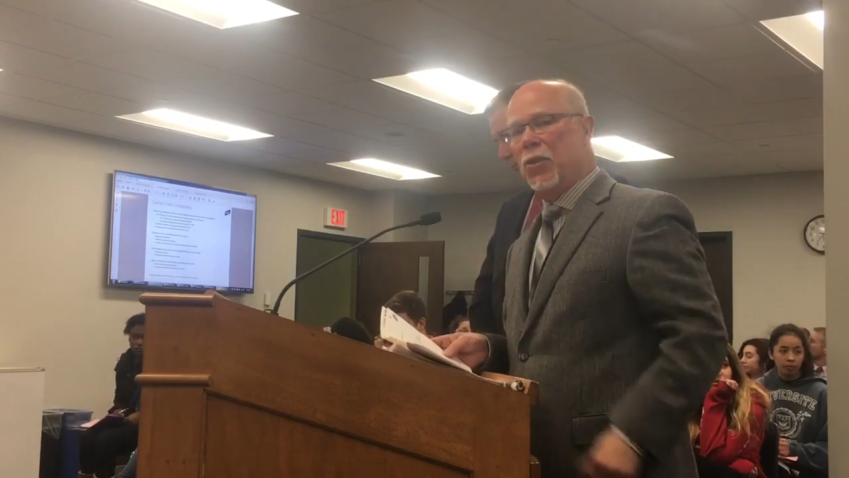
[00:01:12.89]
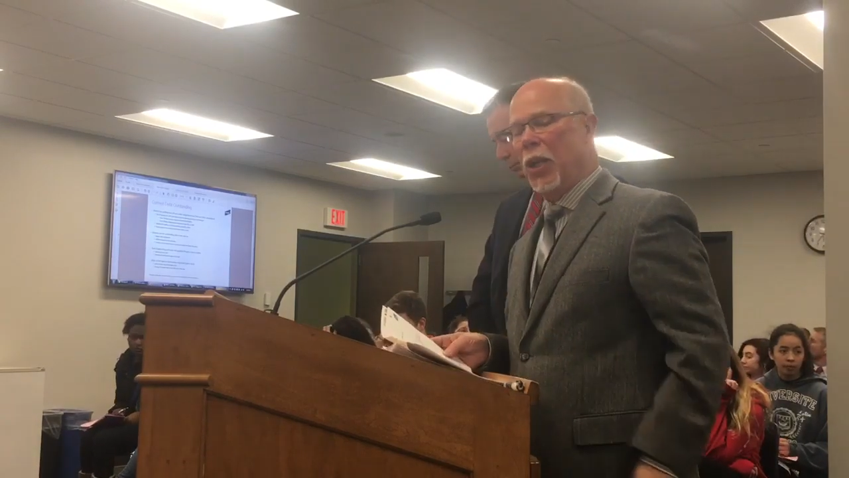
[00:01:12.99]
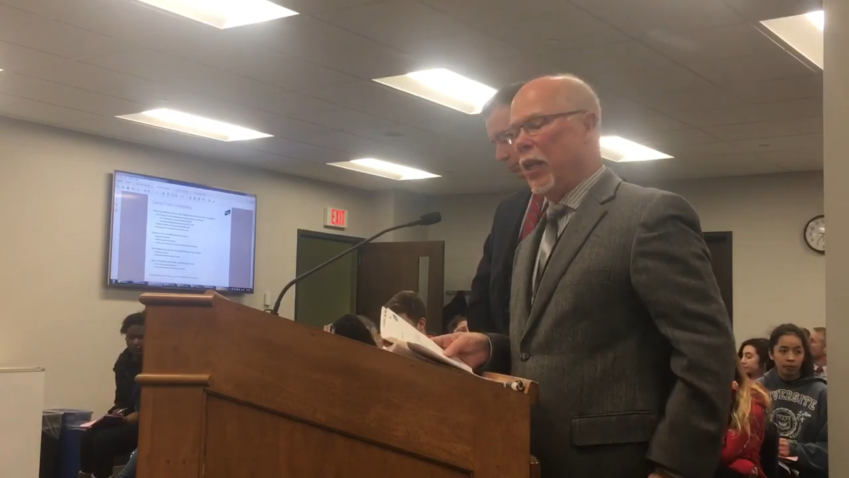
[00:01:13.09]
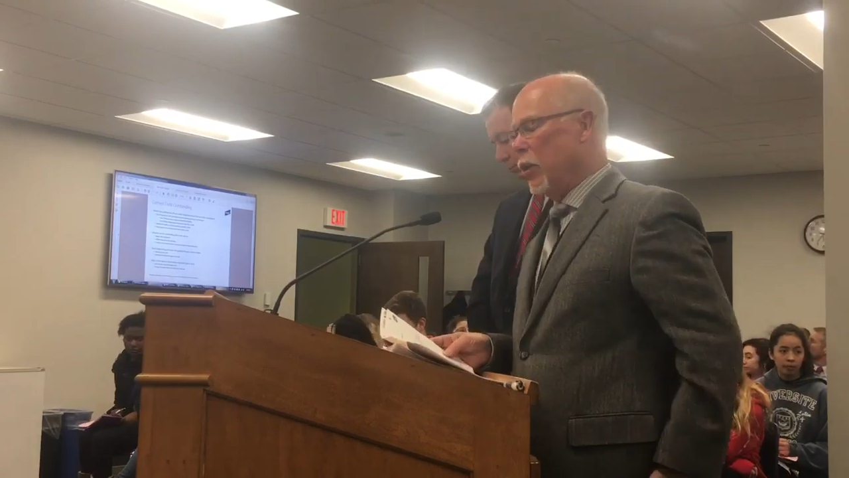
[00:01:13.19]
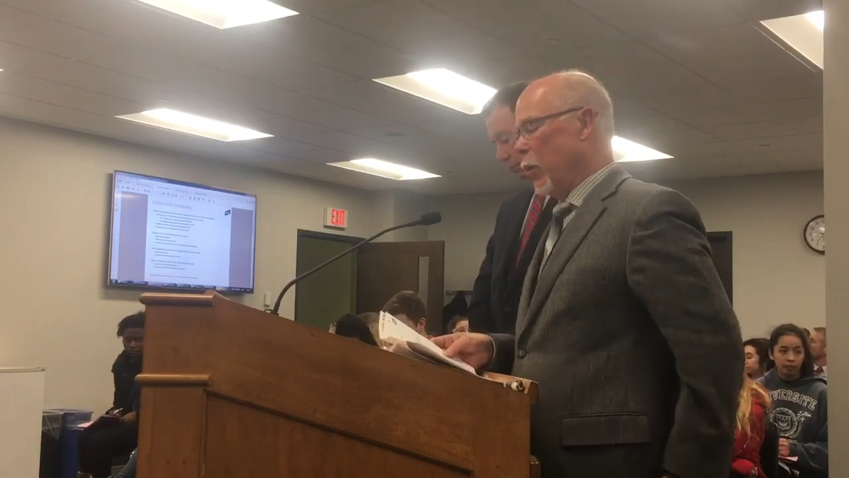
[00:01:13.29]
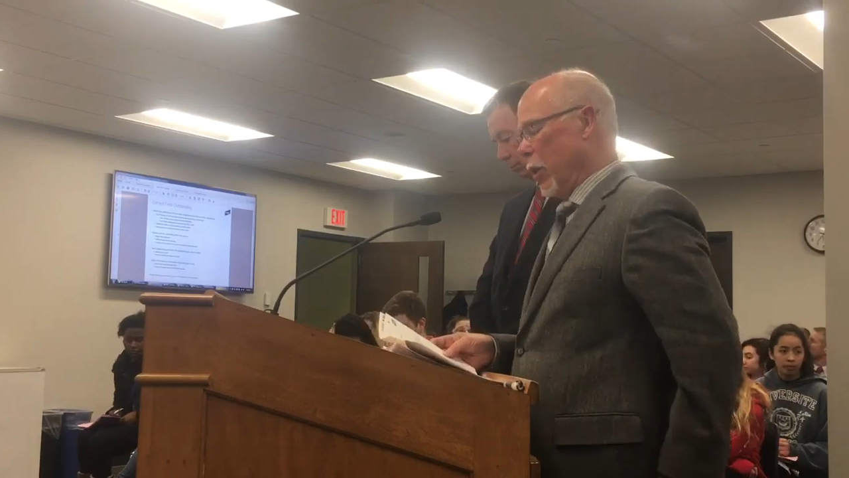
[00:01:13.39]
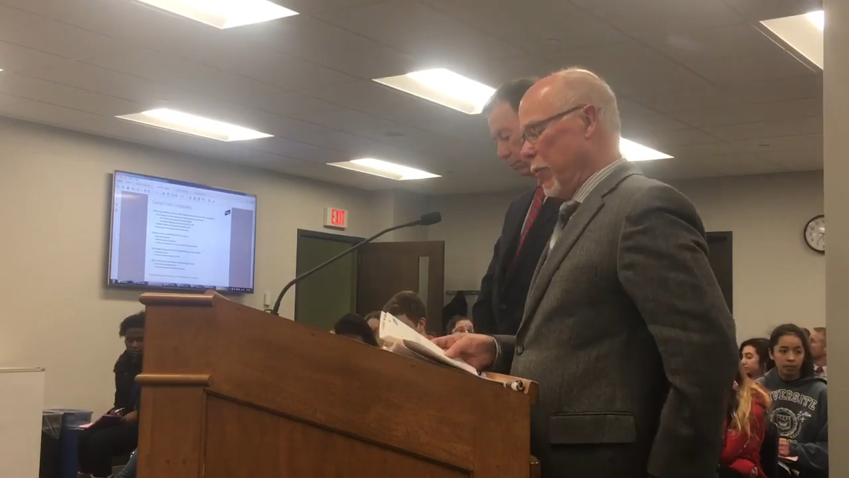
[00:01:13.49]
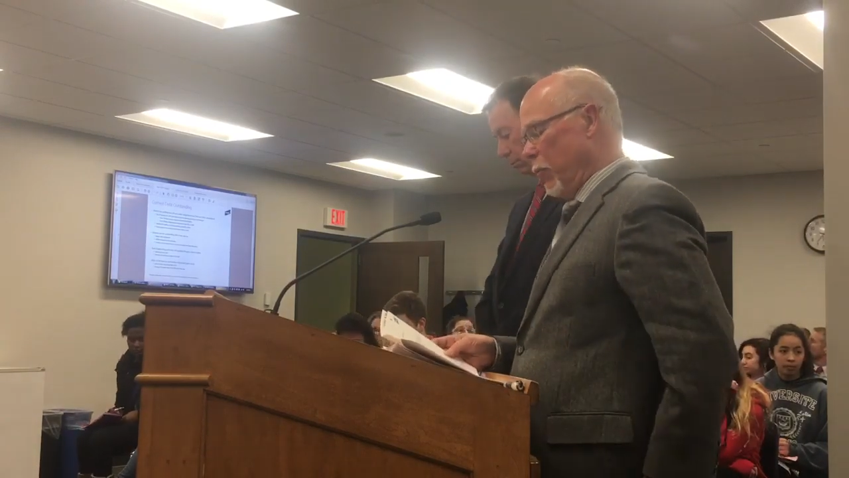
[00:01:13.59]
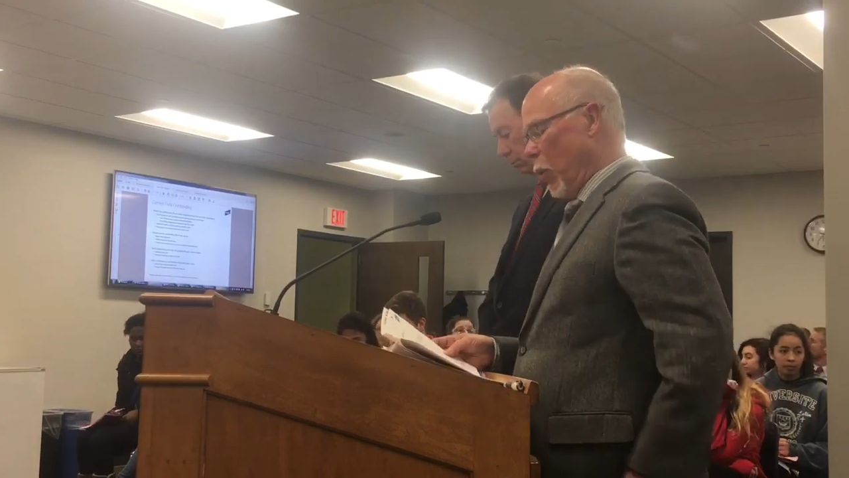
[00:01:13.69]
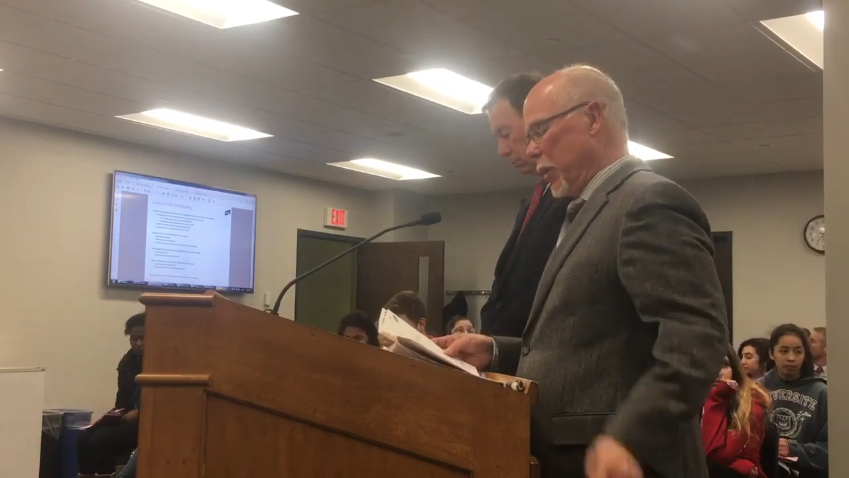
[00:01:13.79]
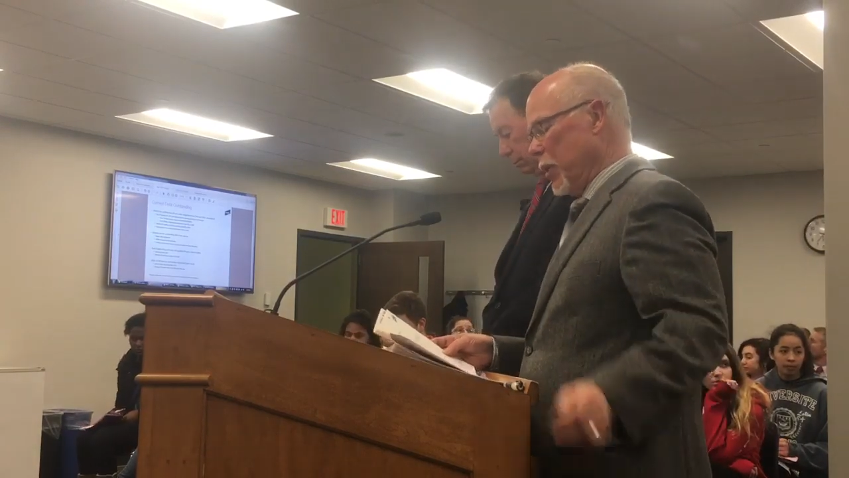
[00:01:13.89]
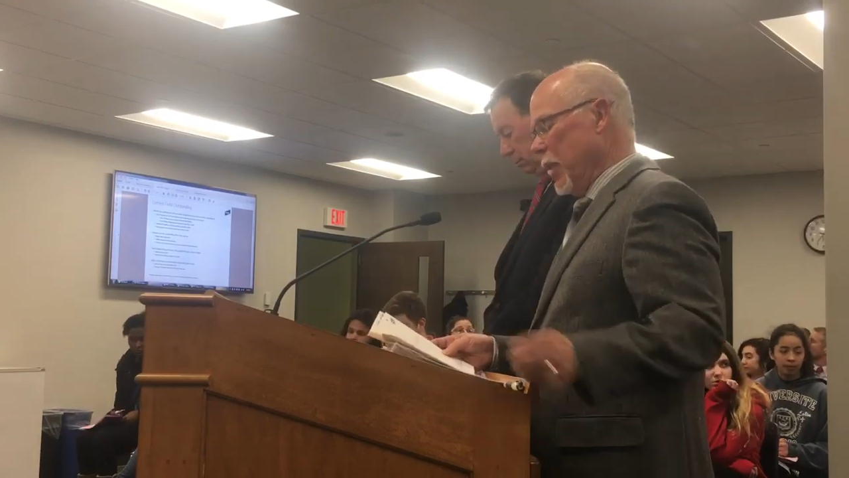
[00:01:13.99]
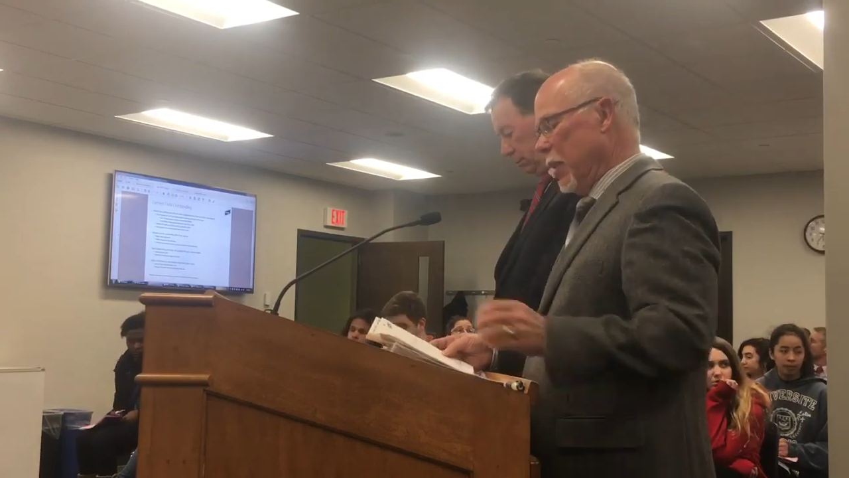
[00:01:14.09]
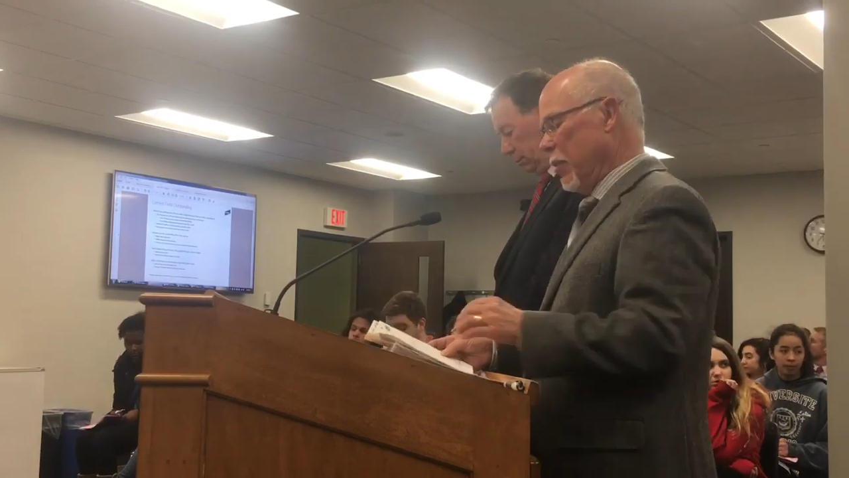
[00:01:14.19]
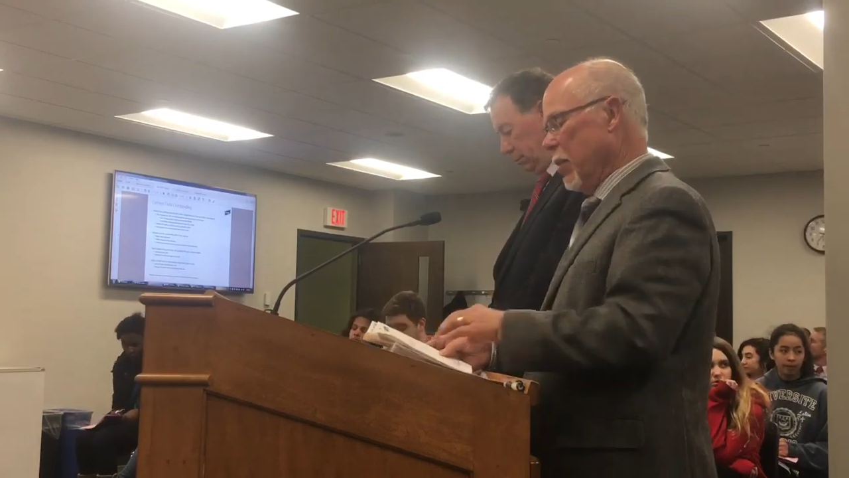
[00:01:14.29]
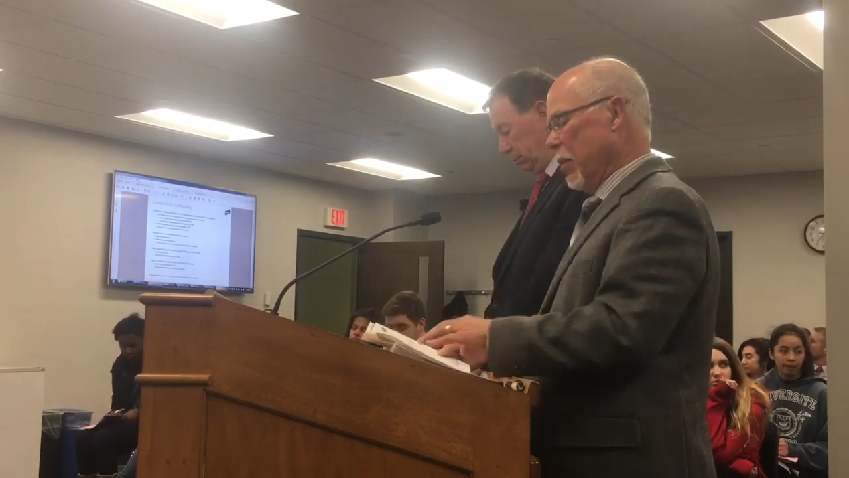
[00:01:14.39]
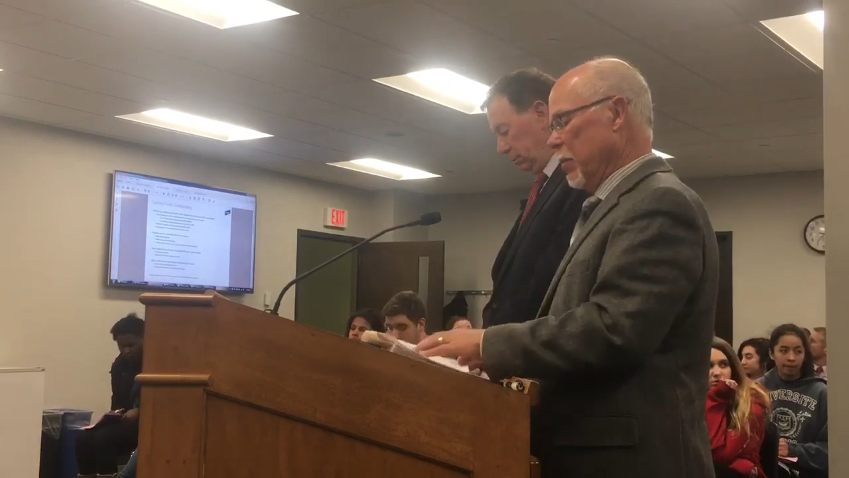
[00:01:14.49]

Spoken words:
January 14th,